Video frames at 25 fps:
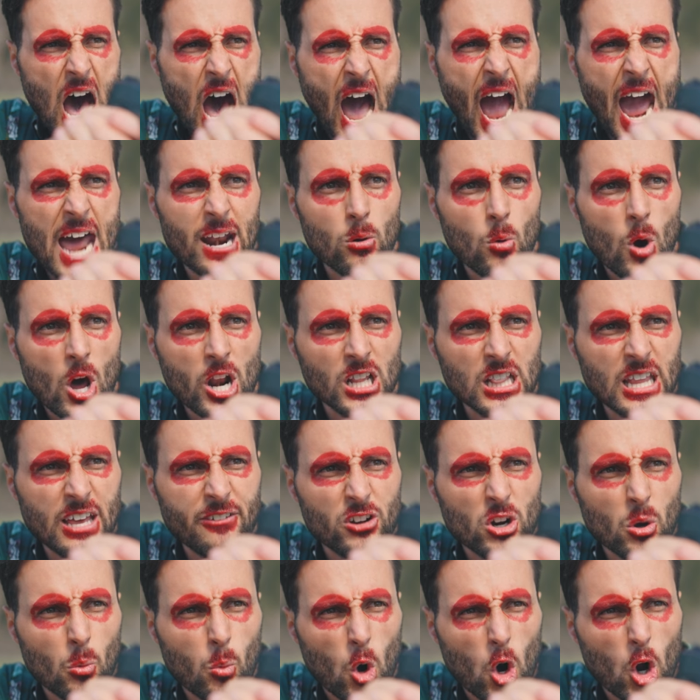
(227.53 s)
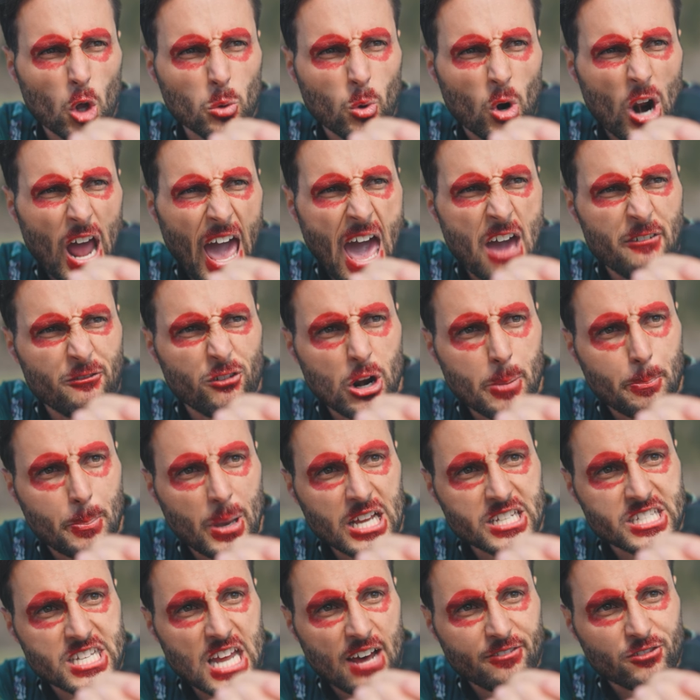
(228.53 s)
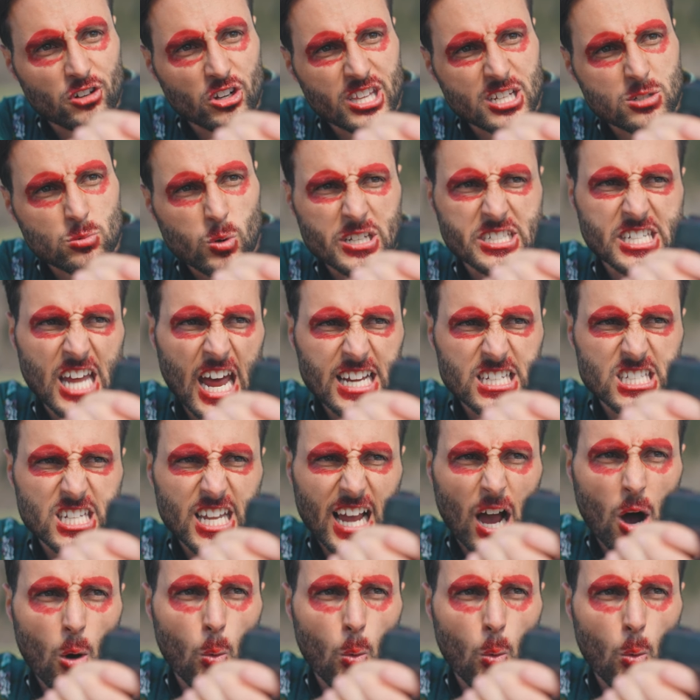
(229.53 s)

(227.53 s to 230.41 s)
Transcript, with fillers: I don't want to live in a world where every pizza after this one tastes like